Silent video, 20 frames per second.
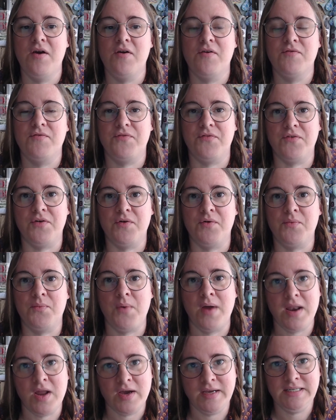for
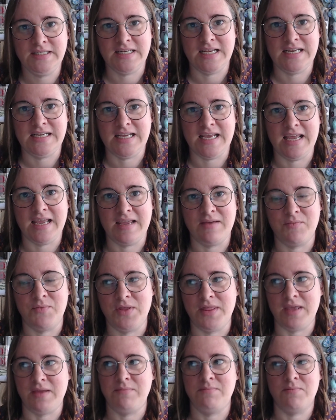when I did it
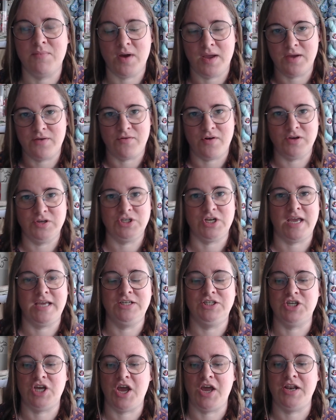within my crochet
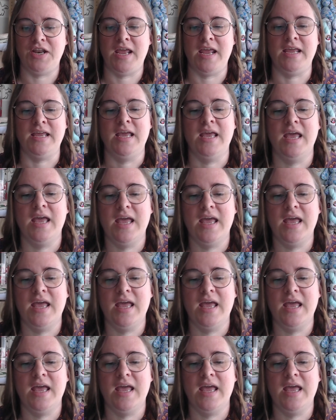journey